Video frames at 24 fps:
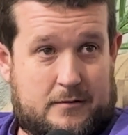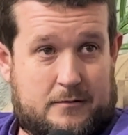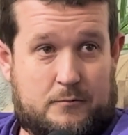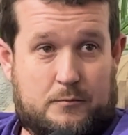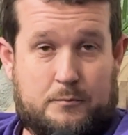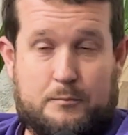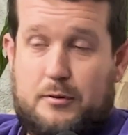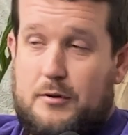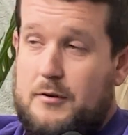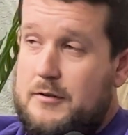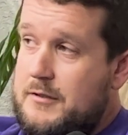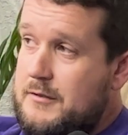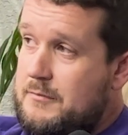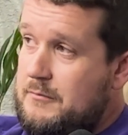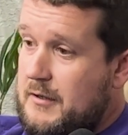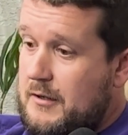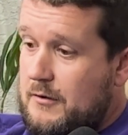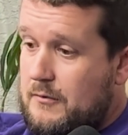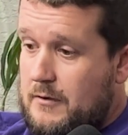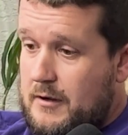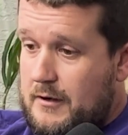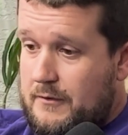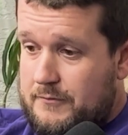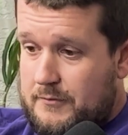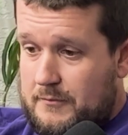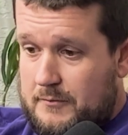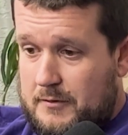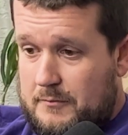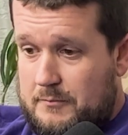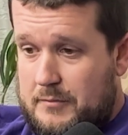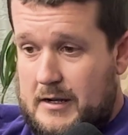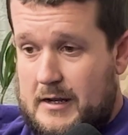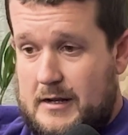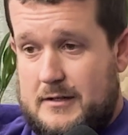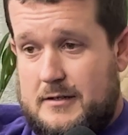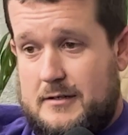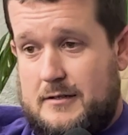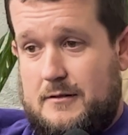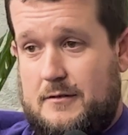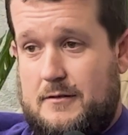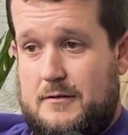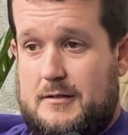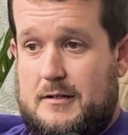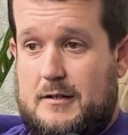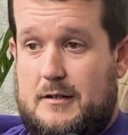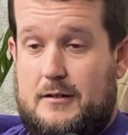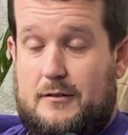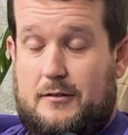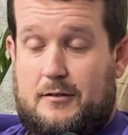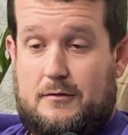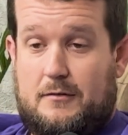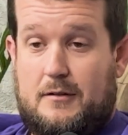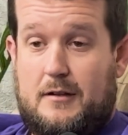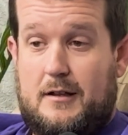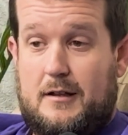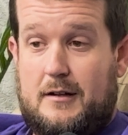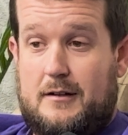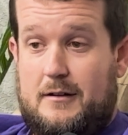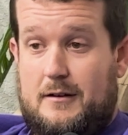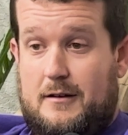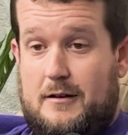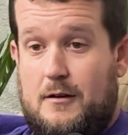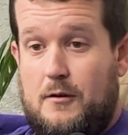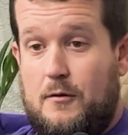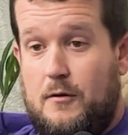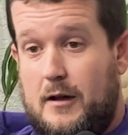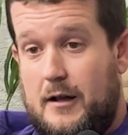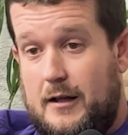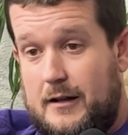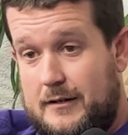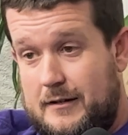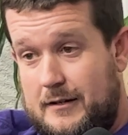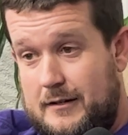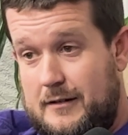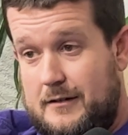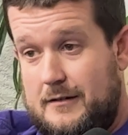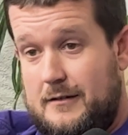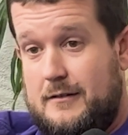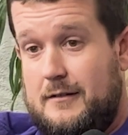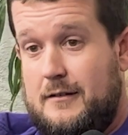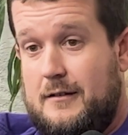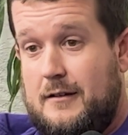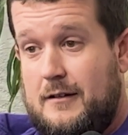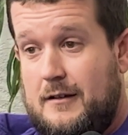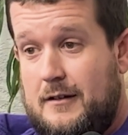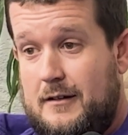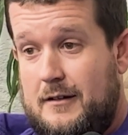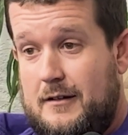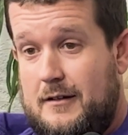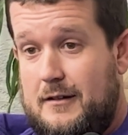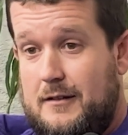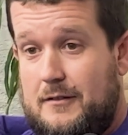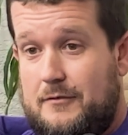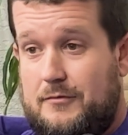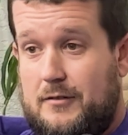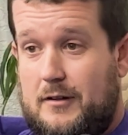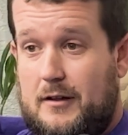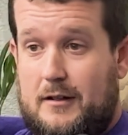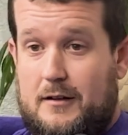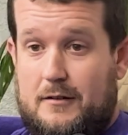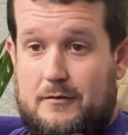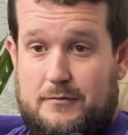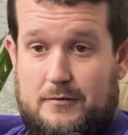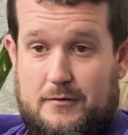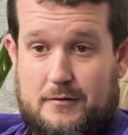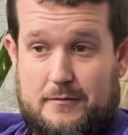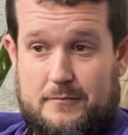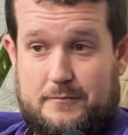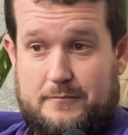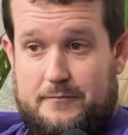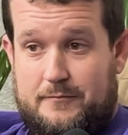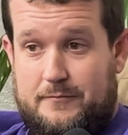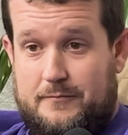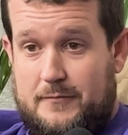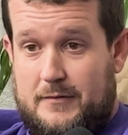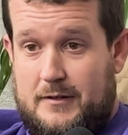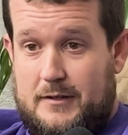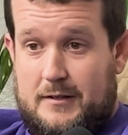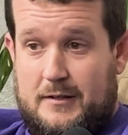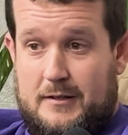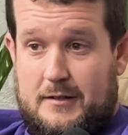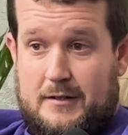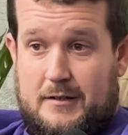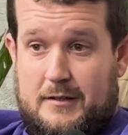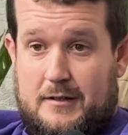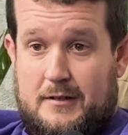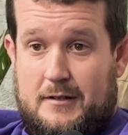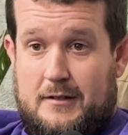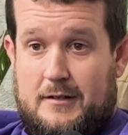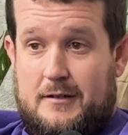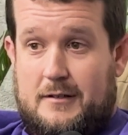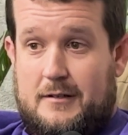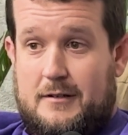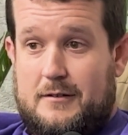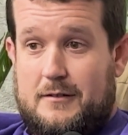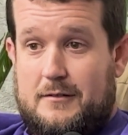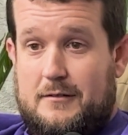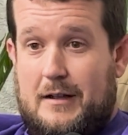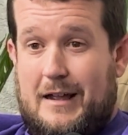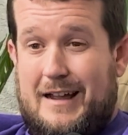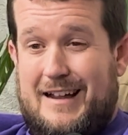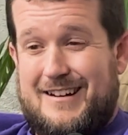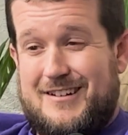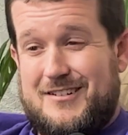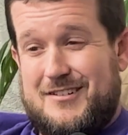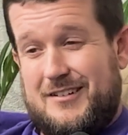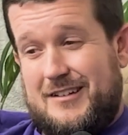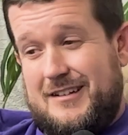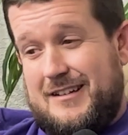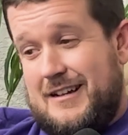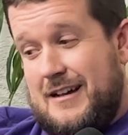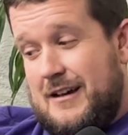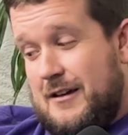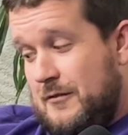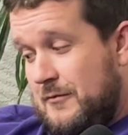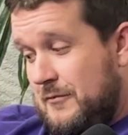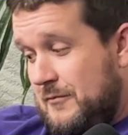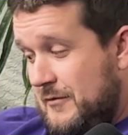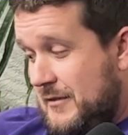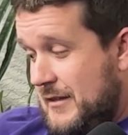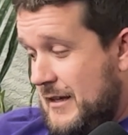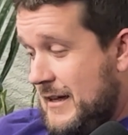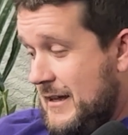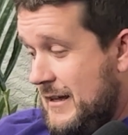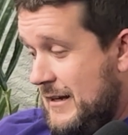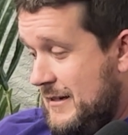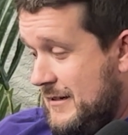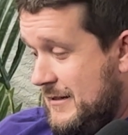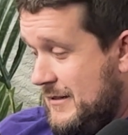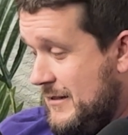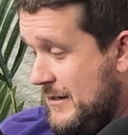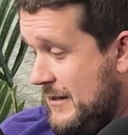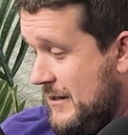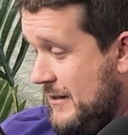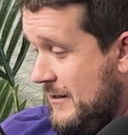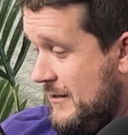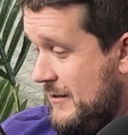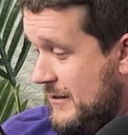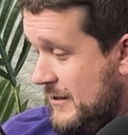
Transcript: pushed me away from the passenger side. So I had no idea if I ever actually got on that side of